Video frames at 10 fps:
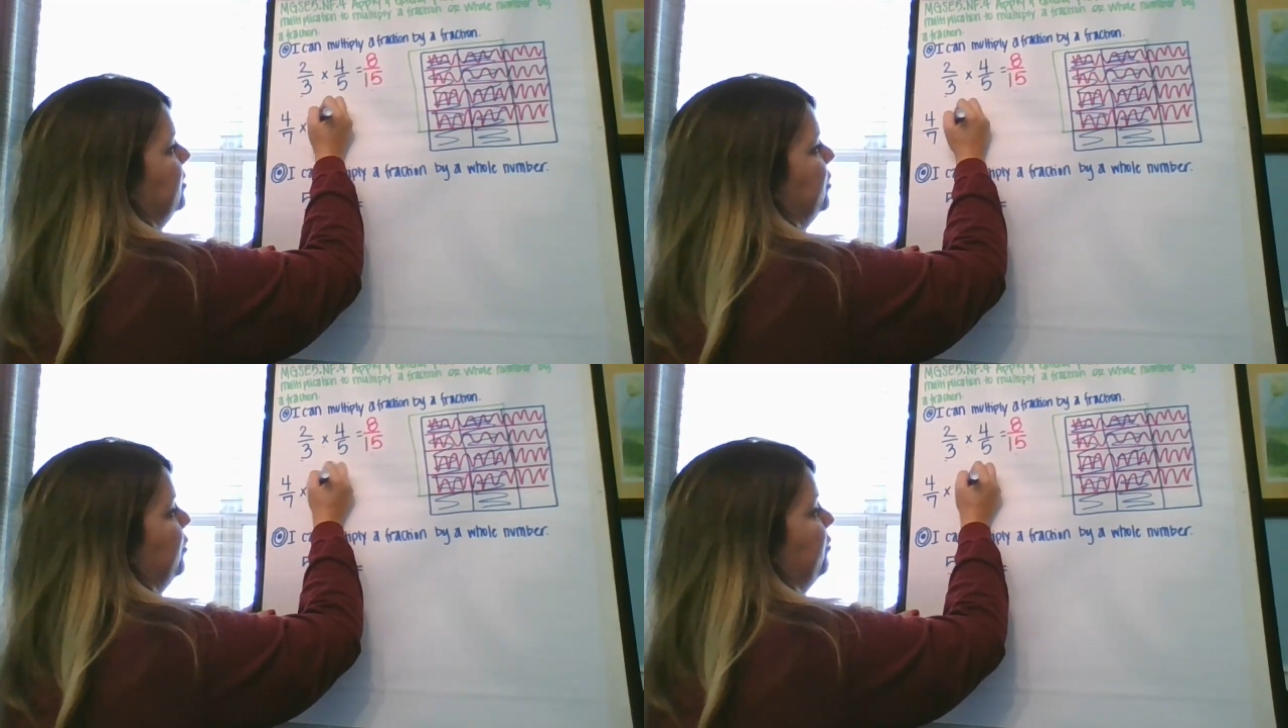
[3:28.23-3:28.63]

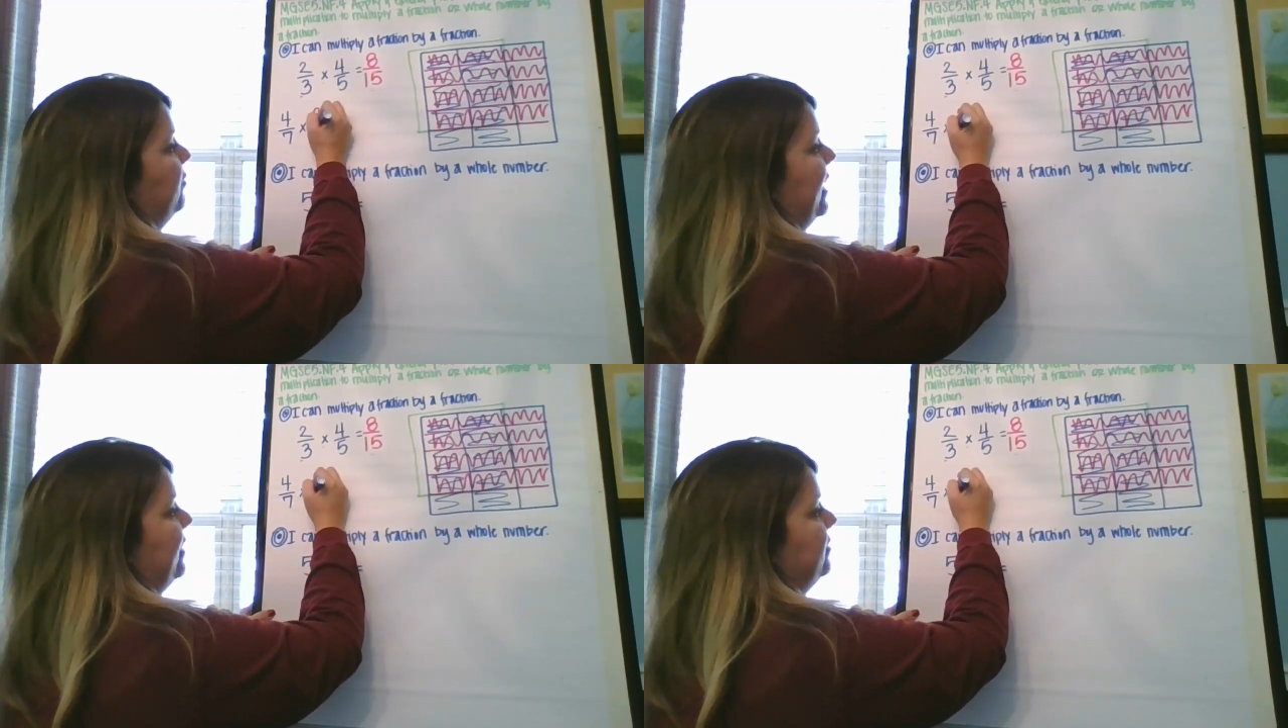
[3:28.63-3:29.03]

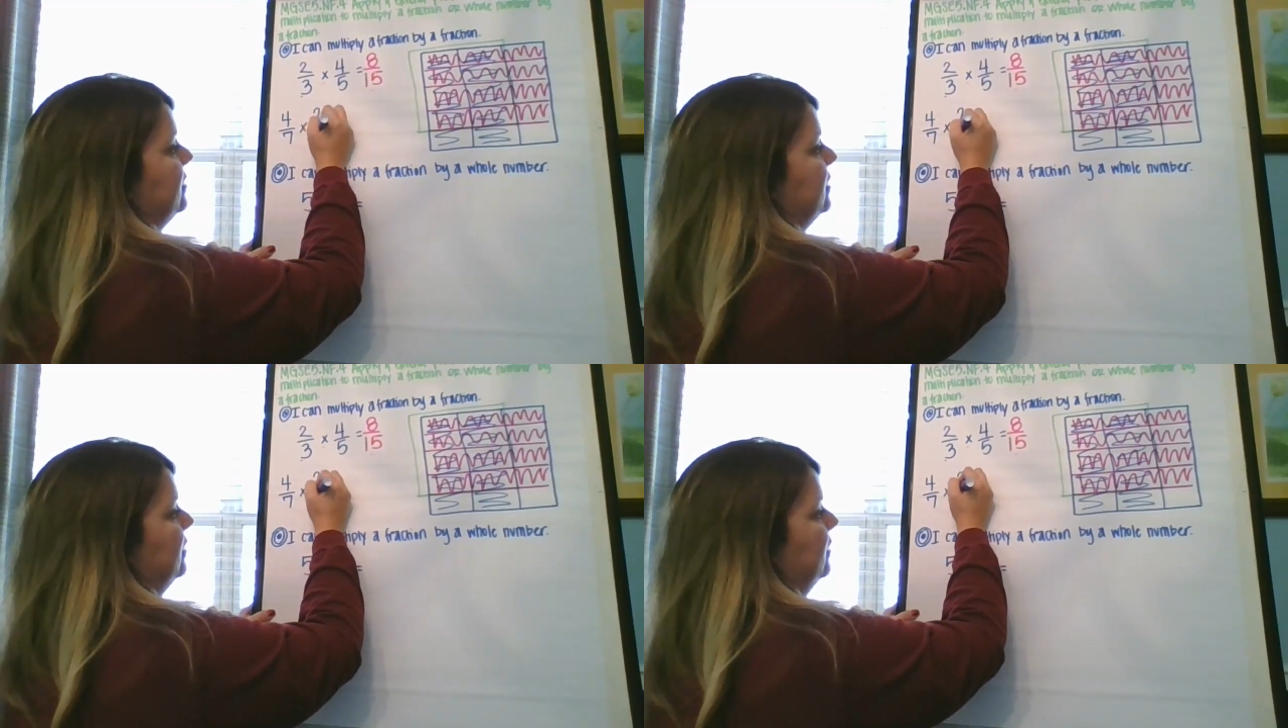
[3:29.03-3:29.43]

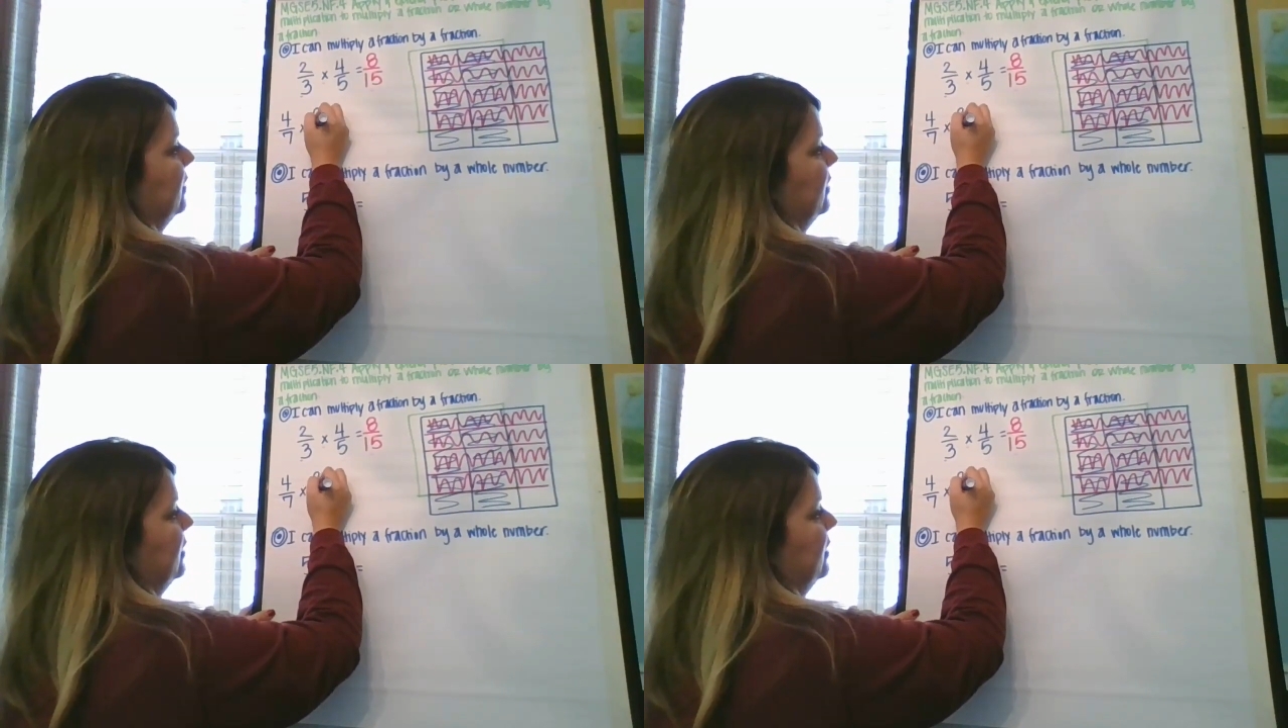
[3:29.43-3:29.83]
2/5,
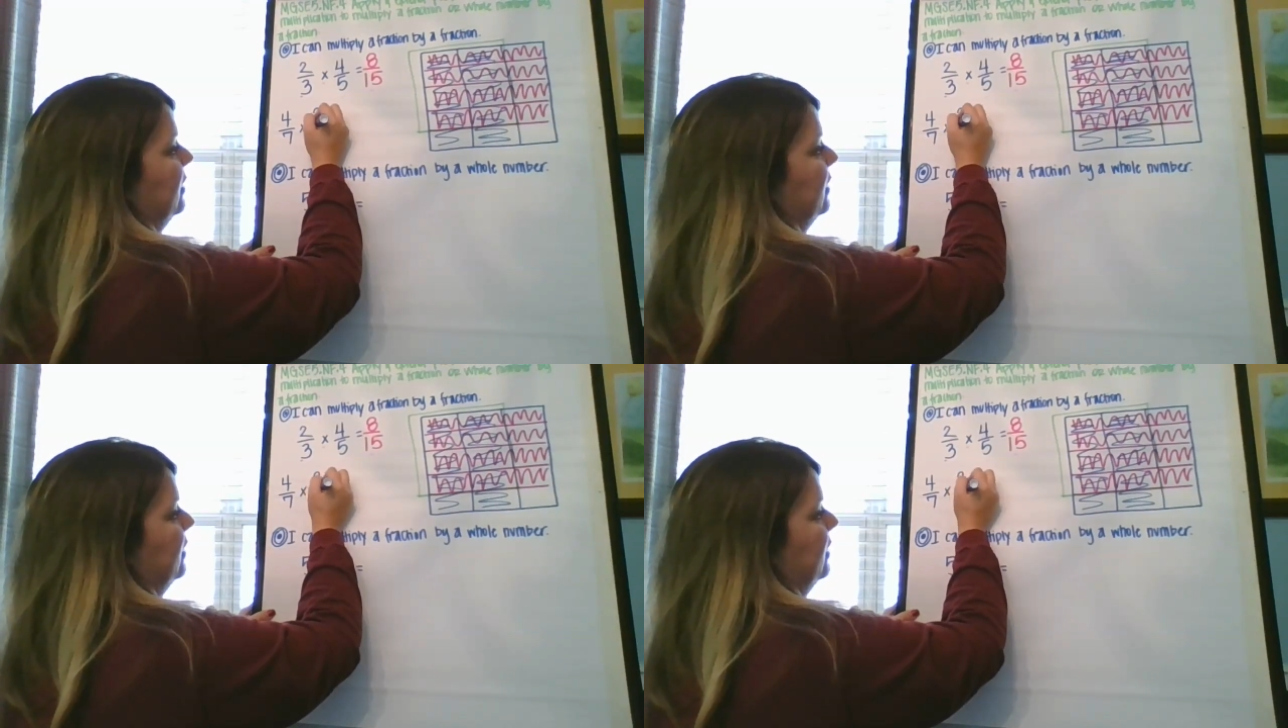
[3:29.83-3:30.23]

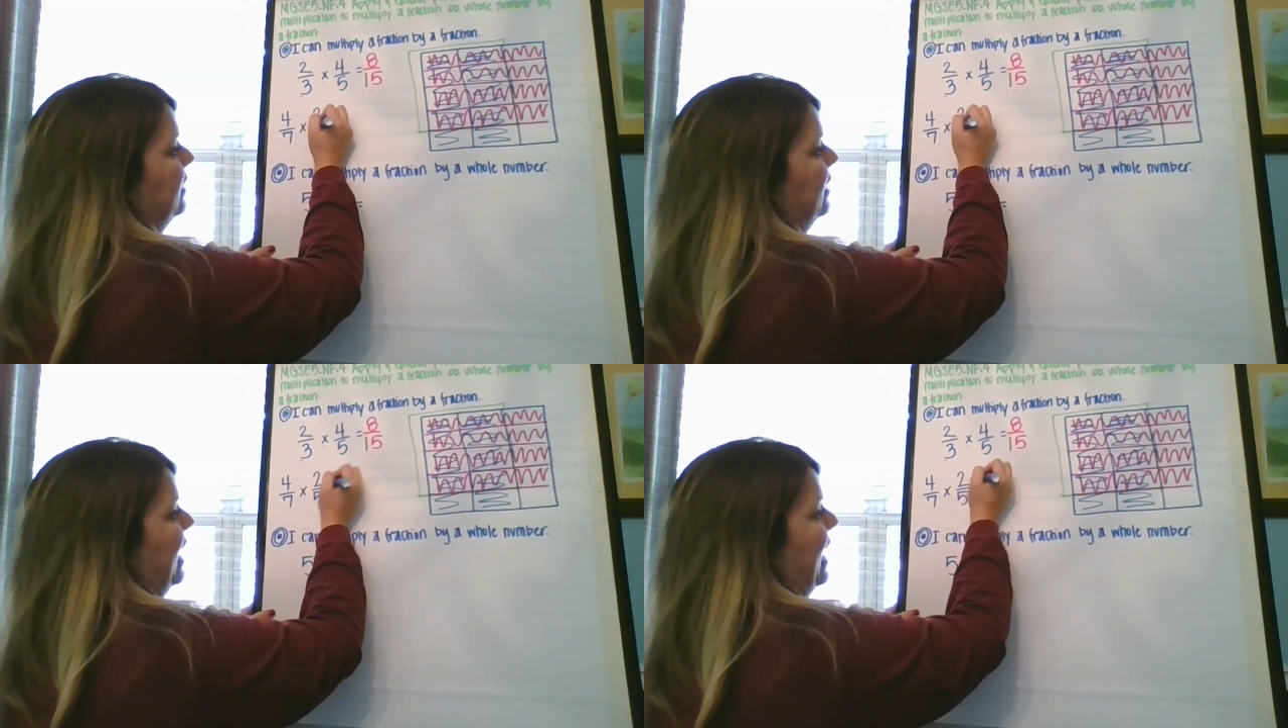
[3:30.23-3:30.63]

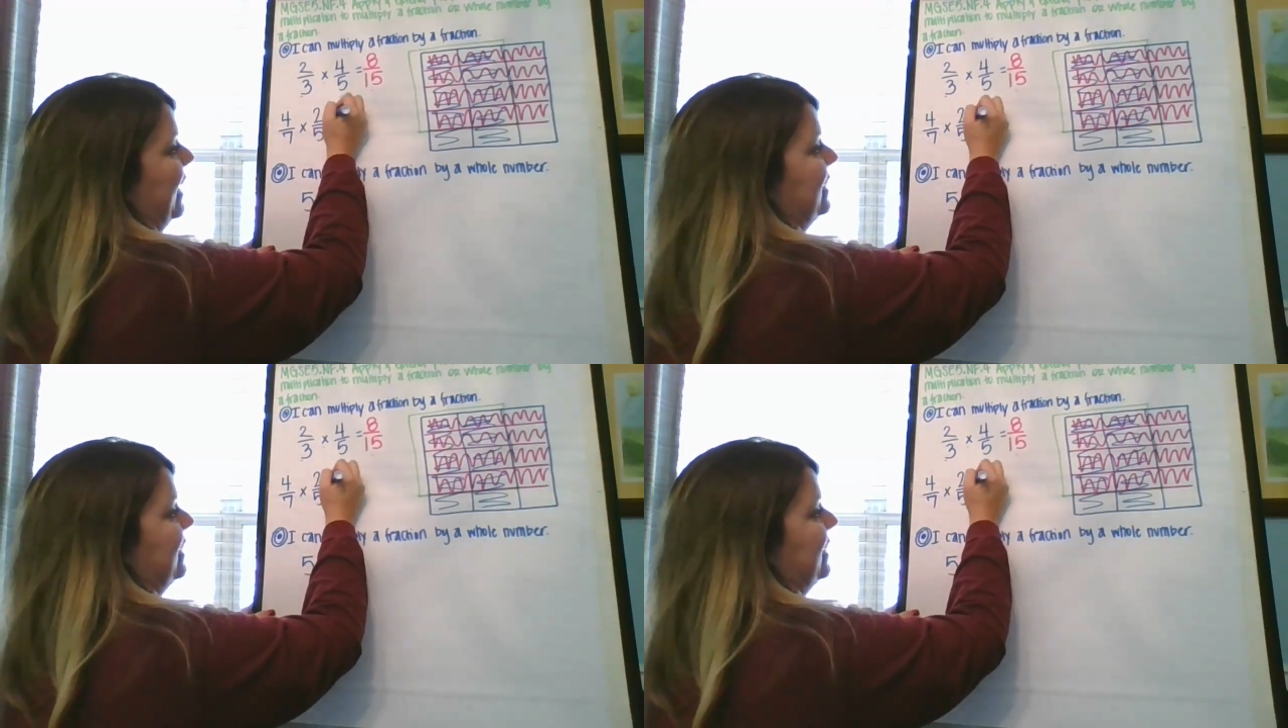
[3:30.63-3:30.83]
I